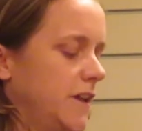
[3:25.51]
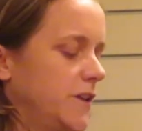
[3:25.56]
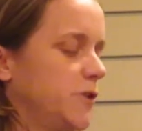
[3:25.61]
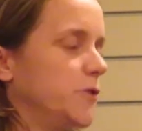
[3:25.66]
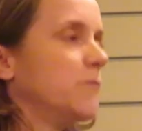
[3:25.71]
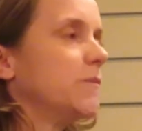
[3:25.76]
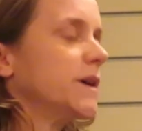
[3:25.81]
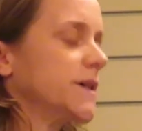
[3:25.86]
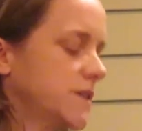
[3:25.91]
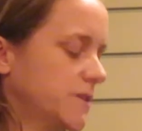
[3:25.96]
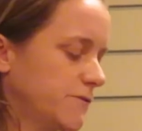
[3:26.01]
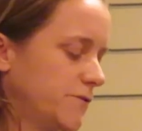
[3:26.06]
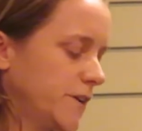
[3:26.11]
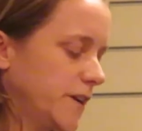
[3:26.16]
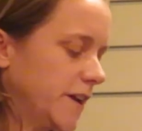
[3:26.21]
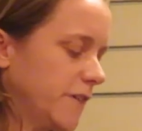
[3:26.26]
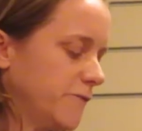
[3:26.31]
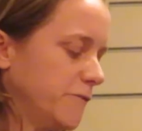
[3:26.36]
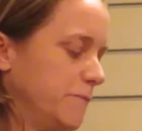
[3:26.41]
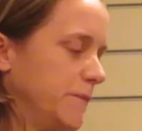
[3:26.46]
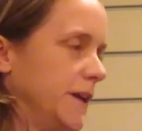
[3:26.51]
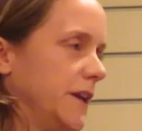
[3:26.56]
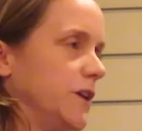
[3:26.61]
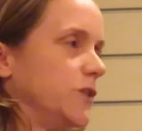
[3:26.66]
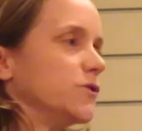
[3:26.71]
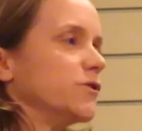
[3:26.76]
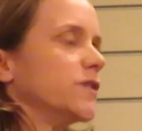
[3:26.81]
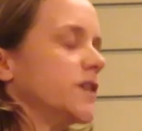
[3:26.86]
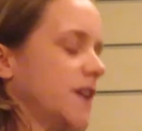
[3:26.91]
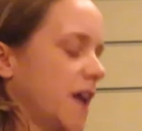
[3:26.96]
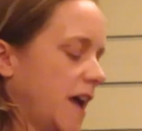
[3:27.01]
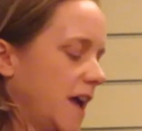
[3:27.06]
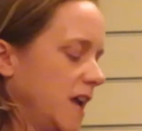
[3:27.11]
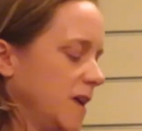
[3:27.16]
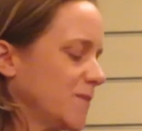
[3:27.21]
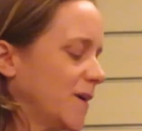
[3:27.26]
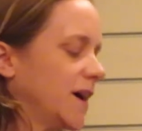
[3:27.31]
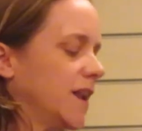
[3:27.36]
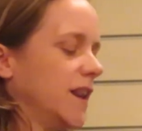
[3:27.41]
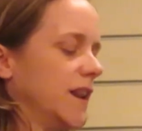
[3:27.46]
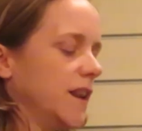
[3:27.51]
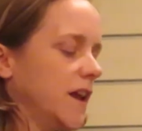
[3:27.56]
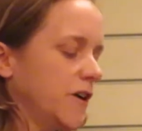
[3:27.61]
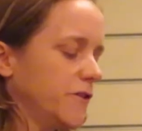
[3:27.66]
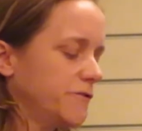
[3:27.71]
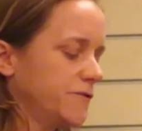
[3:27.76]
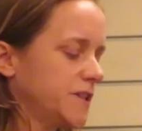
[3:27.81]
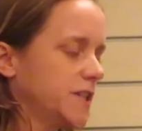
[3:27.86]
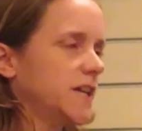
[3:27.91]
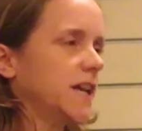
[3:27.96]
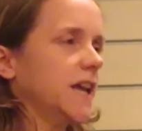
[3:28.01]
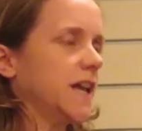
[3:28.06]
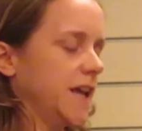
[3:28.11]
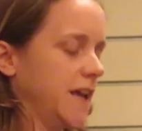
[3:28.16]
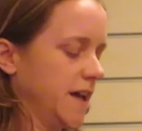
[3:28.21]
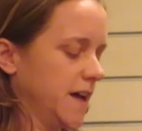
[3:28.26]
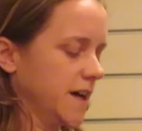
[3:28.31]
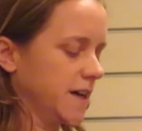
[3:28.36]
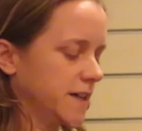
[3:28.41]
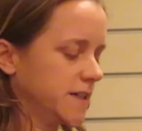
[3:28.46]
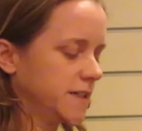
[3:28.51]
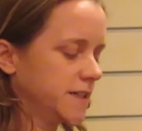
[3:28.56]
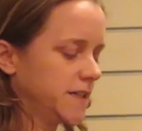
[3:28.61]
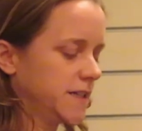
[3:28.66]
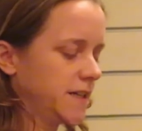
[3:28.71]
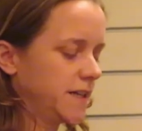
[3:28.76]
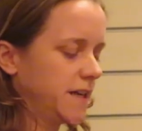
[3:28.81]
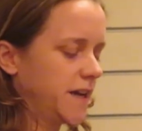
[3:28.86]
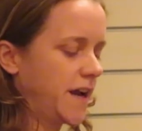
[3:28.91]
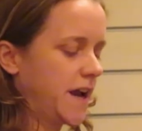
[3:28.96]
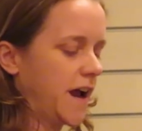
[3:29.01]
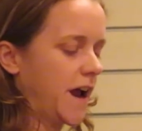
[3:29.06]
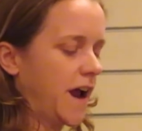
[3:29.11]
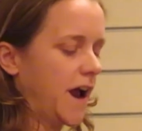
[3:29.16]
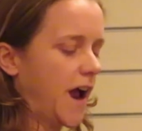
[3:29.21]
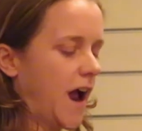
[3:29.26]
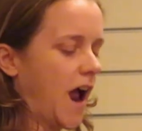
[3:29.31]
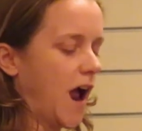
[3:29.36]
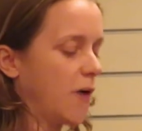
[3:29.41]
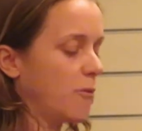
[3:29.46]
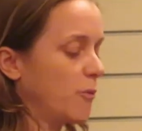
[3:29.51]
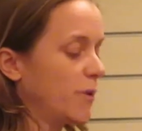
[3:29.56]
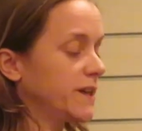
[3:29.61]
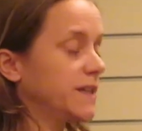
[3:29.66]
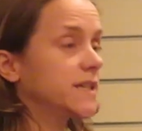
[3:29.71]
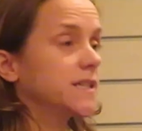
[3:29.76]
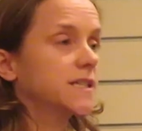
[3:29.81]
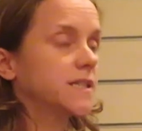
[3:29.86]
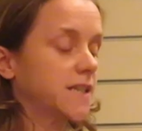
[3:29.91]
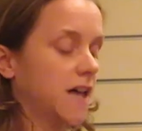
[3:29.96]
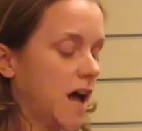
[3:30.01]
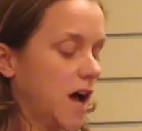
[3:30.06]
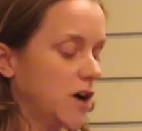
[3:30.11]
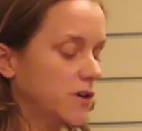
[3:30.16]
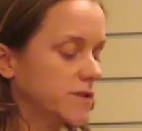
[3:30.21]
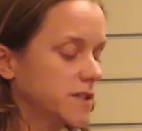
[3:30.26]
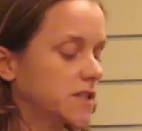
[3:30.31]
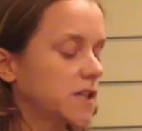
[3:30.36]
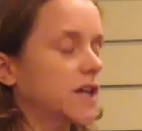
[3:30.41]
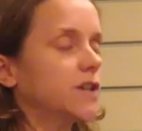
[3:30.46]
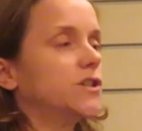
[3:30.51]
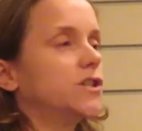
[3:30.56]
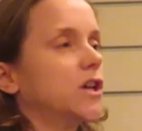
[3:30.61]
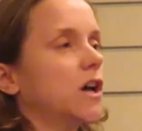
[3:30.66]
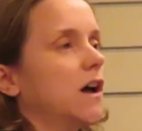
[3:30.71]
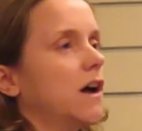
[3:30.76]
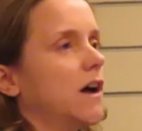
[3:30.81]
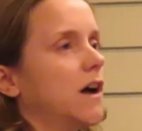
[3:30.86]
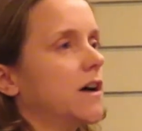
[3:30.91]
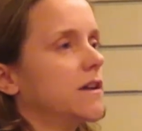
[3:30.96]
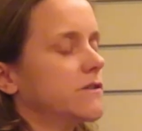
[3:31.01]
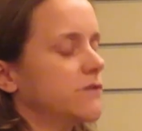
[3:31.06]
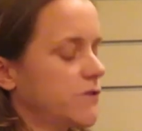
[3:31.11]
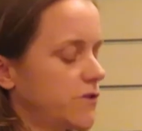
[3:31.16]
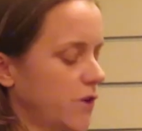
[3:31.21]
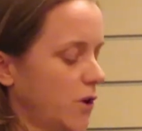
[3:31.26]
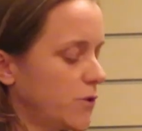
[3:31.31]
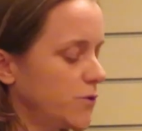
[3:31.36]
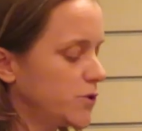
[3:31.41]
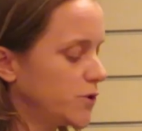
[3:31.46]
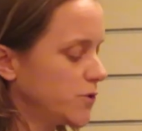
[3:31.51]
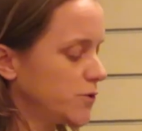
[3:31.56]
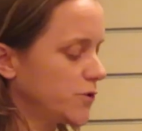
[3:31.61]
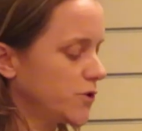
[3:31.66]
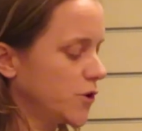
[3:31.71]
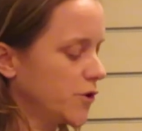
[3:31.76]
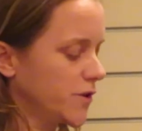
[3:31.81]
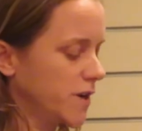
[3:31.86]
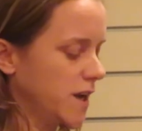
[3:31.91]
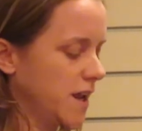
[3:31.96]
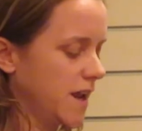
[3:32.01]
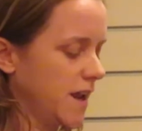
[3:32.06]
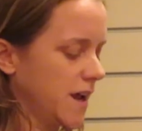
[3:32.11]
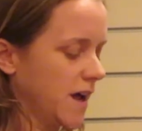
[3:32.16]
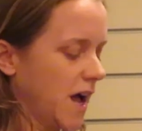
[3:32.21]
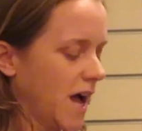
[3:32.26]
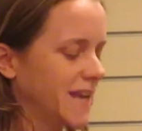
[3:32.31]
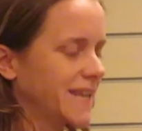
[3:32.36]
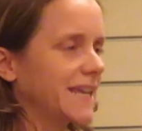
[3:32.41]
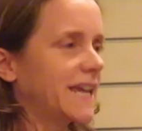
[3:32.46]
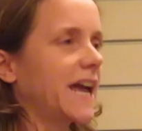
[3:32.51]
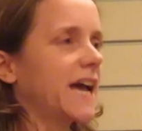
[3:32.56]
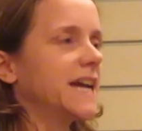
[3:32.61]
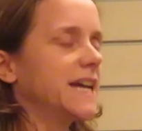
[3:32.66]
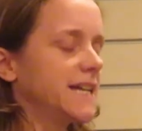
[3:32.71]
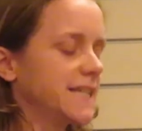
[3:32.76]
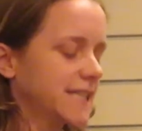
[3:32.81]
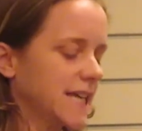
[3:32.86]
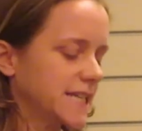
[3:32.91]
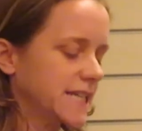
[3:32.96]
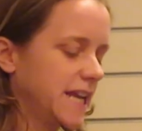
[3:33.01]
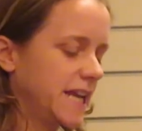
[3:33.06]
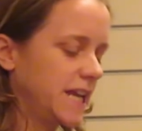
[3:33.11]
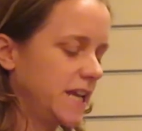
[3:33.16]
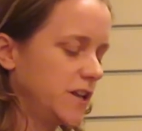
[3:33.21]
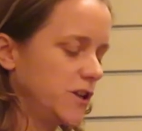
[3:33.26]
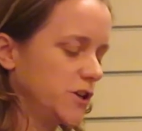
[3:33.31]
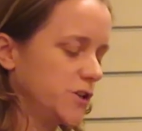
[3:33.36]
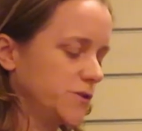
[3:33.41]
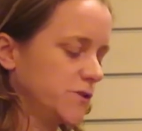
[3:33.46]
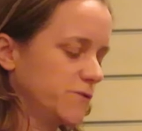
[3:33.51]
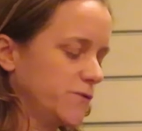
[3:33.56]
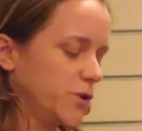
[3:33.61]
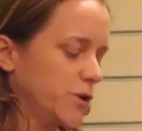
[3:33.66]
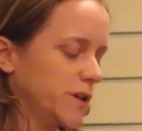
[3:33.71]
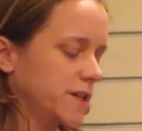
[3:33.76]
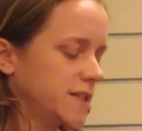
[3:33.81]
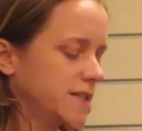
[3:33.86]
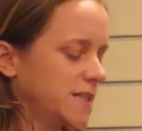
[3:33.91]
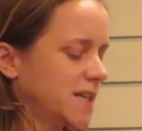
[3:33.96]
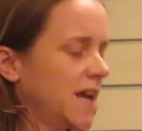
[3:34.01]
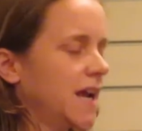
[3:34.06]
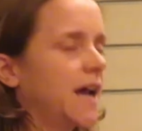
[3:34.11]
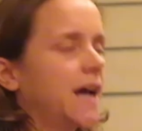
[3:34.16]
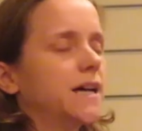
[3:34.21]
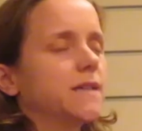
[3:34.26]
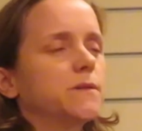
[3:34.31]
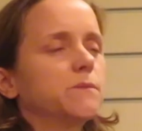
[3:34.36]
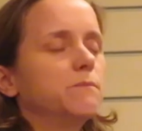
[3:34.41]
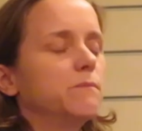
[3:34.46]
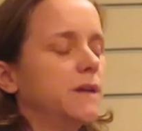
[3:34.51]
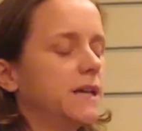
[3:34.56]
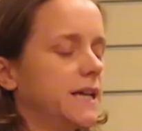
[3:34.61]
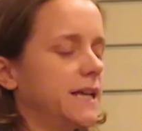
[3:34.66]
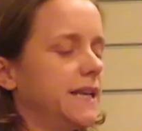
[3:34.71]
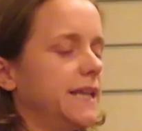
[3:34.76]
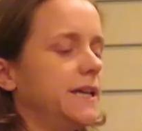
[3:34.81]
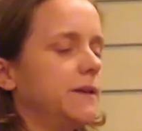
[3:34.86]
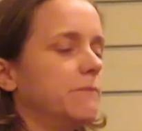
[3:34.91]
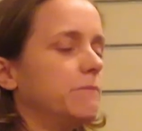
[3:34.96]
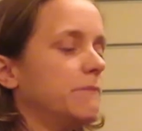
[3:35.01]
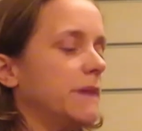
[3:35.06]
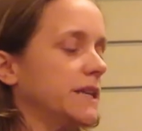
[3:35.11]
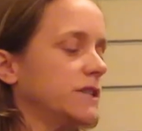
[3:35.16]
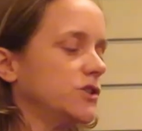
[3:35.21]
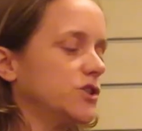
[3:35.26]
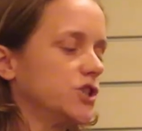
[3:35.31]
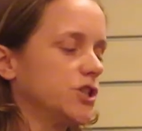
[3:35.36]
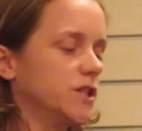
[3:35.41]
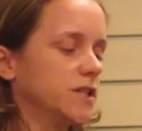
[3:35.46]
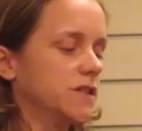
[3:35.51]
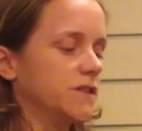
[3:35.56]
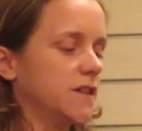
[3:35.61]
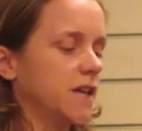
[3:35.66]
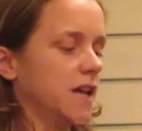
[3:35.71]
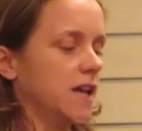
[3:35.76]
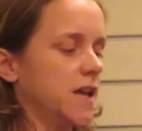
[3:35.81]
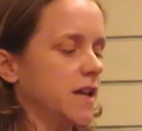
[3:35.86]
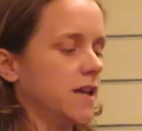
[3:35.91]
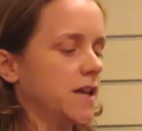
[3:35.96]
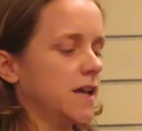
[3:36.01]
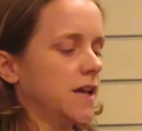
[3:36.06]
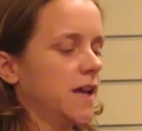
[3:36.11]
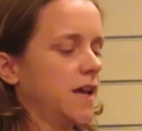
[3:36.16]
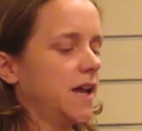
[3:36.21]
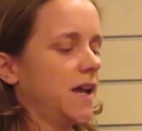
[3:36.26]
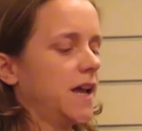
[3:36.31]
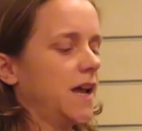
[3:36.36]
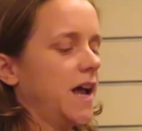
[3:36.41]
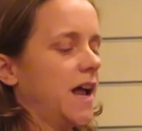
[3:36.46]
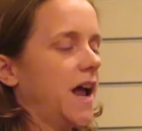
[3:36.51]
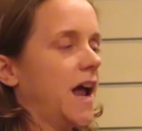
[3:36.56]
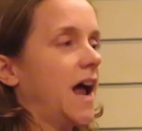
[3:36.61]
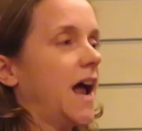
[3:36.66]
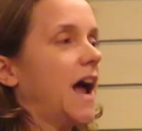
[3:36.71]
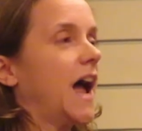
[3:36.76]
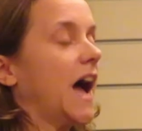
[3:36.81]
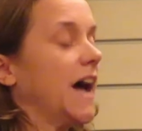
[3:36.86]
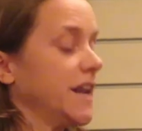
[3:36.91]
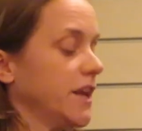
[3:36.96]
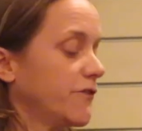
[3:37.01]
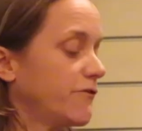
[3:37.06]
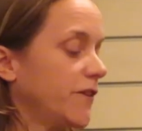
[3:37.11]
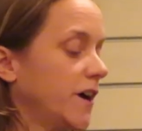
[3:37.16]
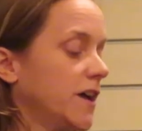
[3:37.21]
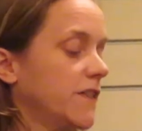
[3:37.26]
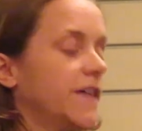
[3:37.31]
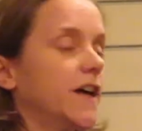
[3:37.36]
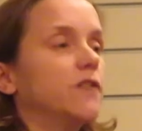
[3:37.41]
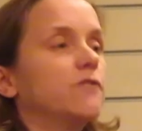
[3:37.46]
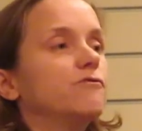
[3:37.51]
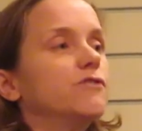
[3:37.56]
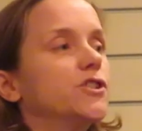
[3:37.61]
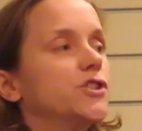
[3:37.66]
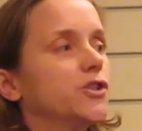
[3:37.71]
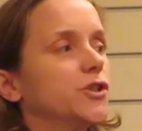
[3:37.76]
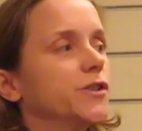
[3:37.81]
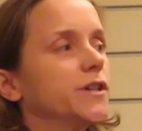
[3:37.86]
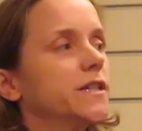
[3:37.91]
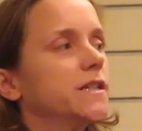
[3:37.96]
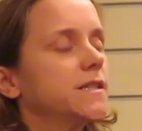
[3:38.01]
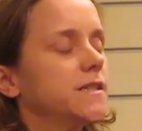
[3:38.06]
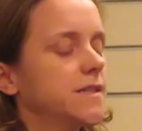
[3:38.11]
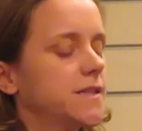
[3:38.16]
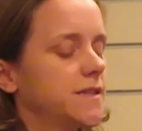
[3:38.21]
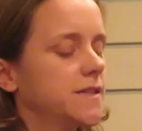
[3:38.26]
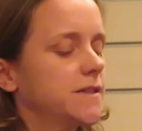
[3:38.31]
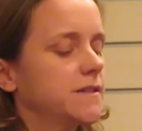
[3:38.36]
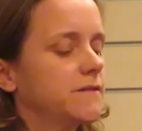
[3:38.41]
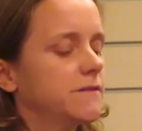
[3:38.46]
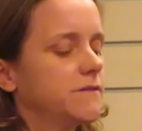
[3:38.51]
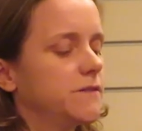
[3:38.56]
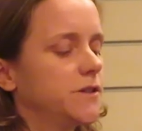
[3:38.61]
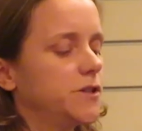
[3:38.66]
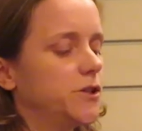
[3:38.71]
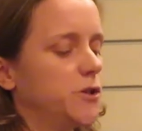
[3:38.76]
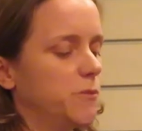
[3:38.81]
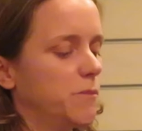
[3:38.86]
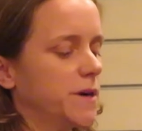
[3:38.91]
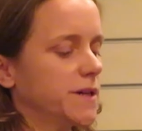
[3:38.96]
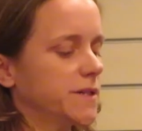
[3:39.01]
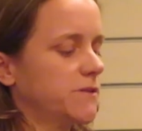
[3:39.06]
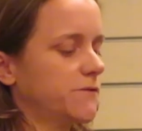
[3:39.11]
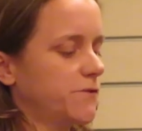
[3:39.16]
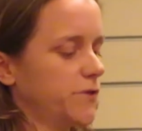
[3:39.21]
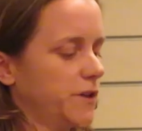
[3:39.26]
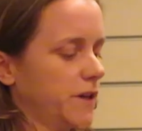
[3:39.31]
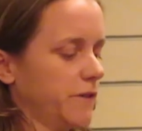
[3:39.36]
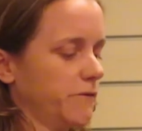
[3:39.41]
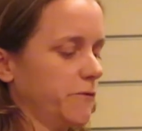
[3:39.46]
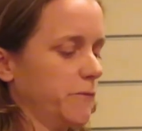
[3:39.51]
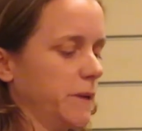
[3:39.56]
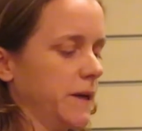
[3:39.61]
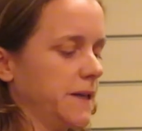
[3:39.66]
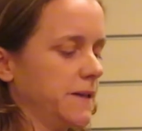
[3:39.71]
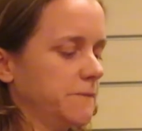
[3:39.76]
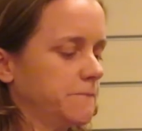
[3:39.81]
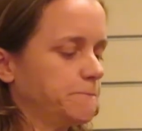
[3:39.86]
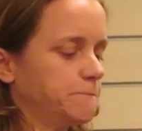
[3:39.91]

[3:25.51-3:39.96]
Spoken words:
You must forgive me, your name I love to hear. And when it sounds, I turn, though you're not near, and gaze at he whose voice has merely mentioned thee. And if I then rejoice, you must forgive me.